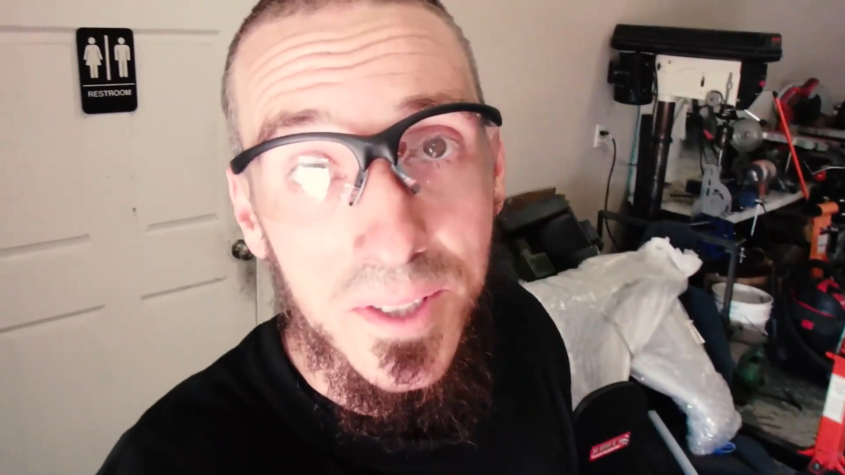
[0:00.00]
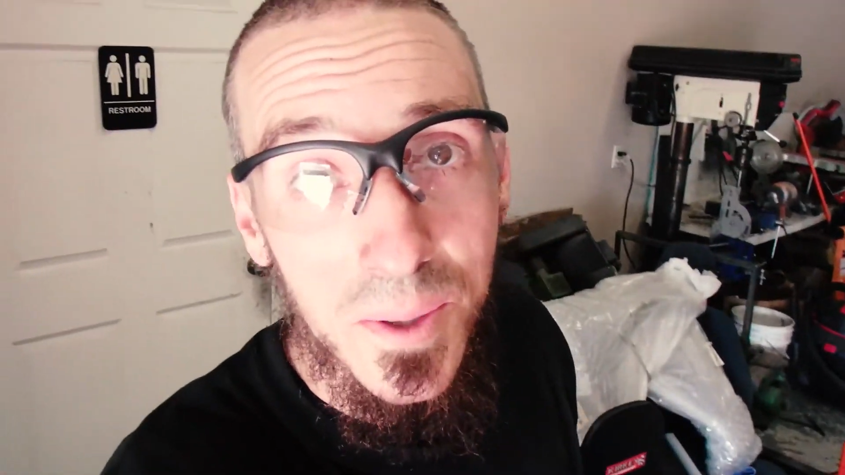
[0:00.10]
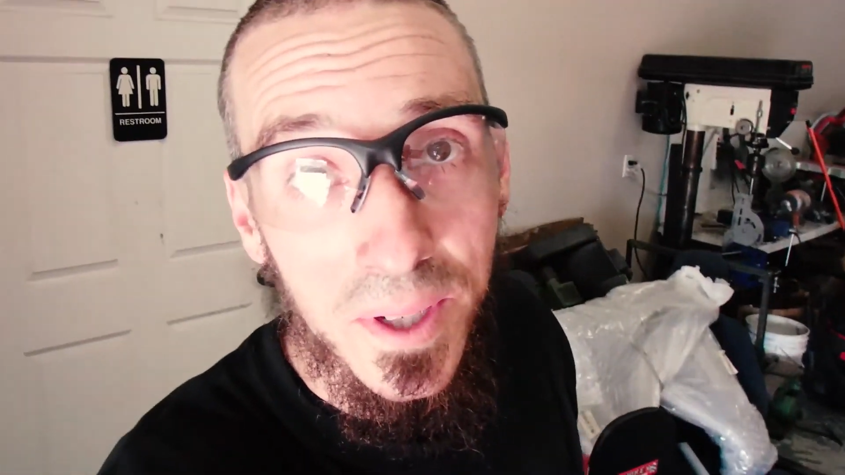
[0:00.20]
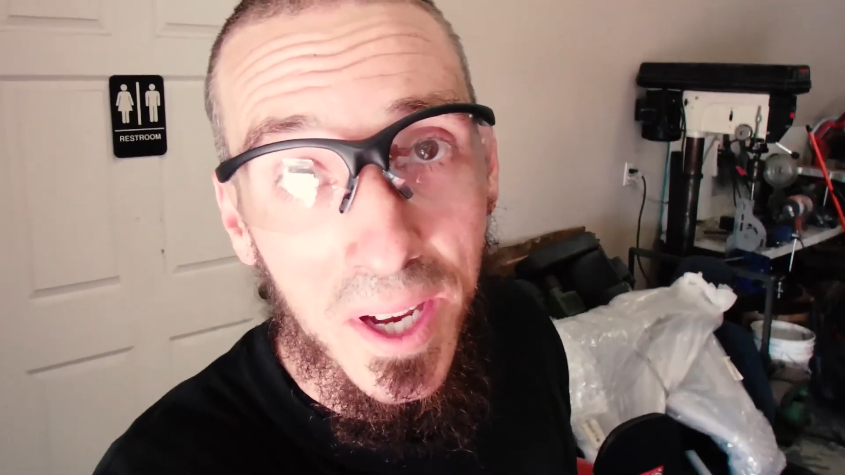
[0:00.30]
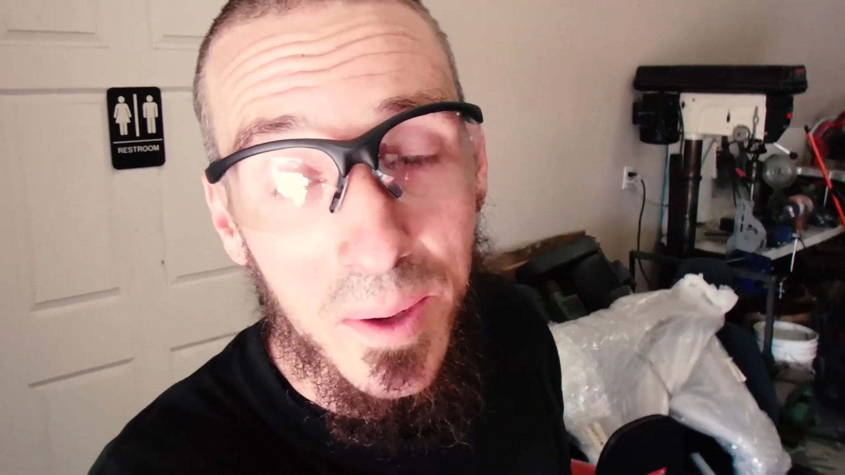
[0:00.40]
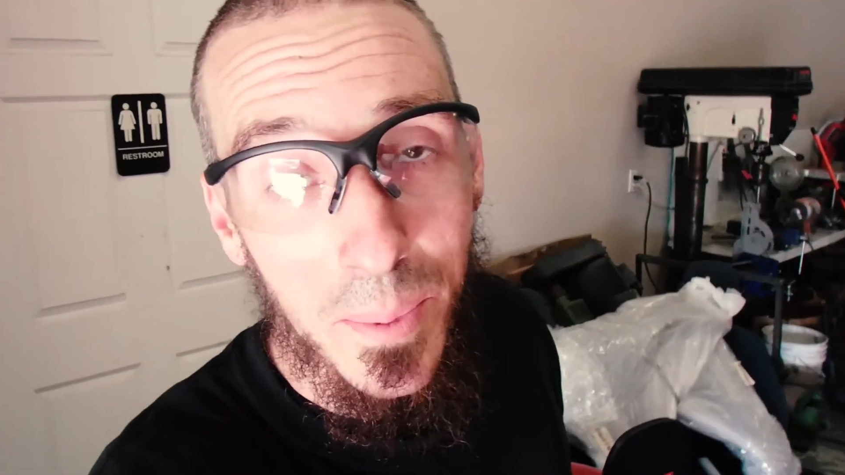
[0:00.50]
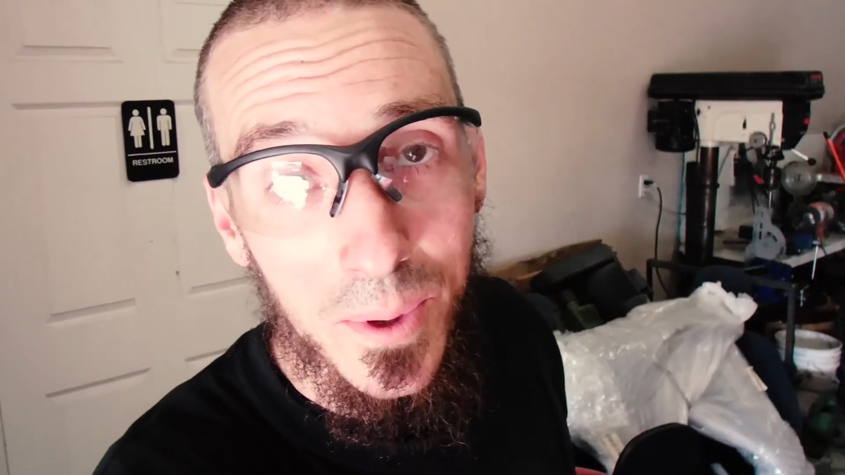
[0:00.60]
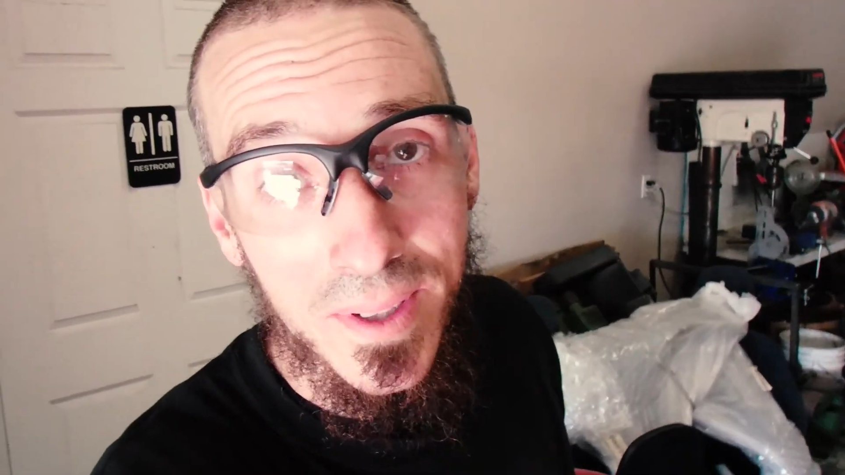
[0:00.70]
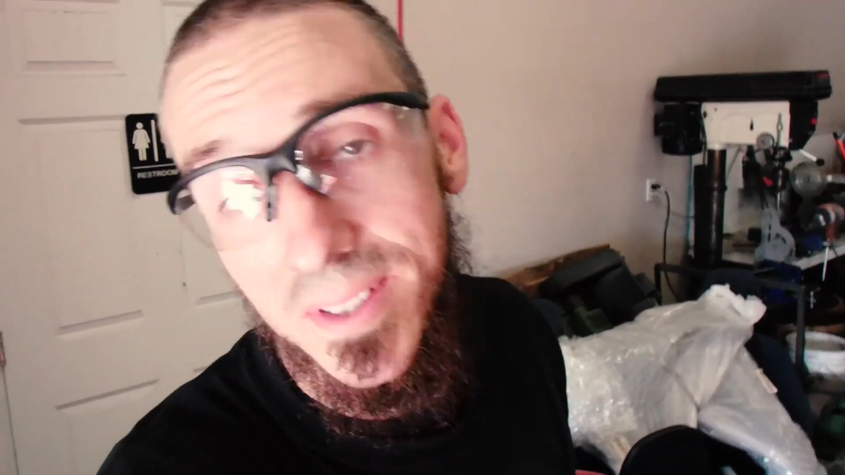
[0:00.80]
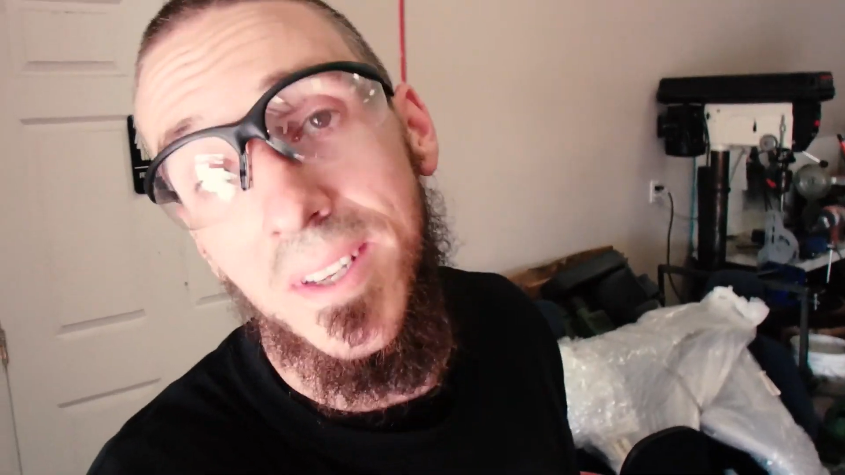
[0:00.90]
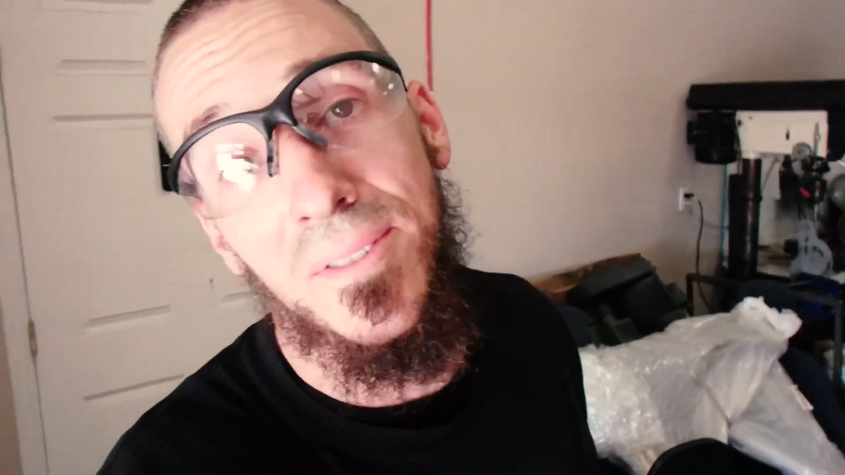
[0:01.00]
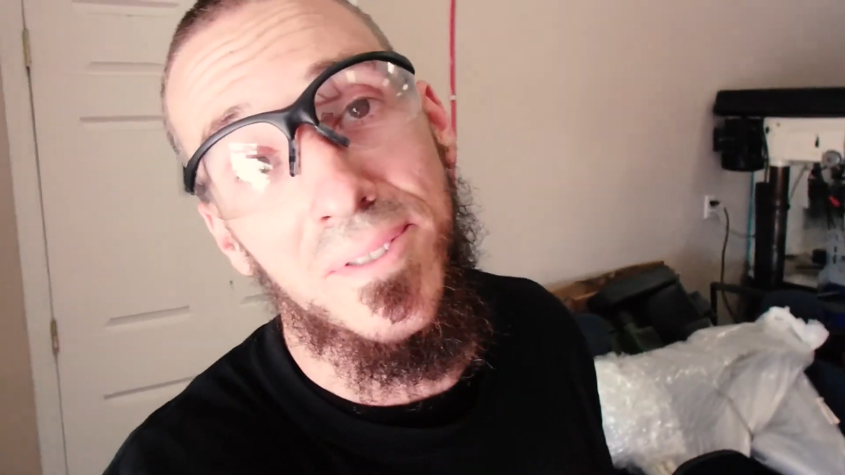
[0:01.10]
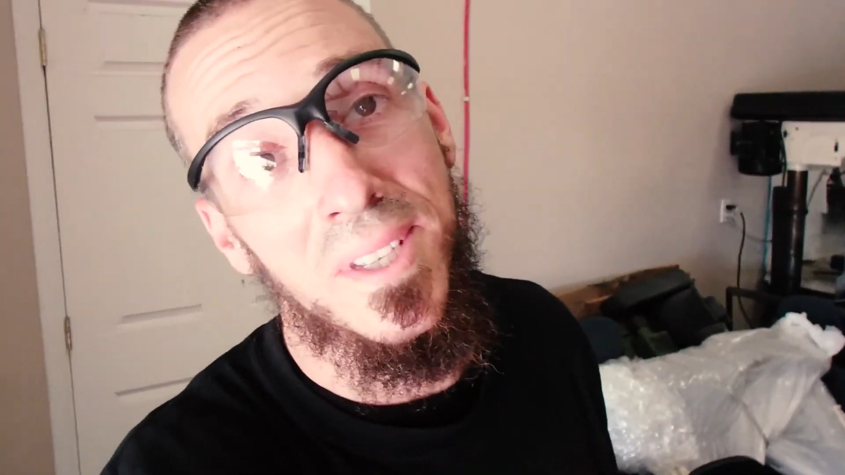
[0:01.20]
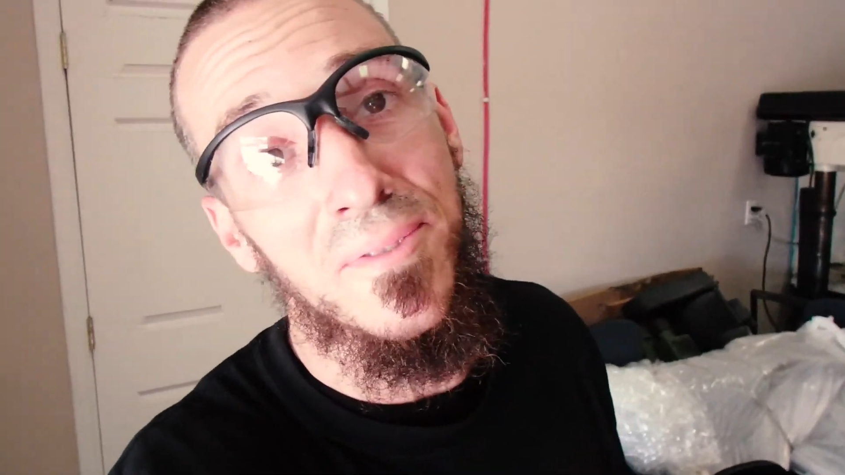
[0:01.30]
doing kind of boring stuff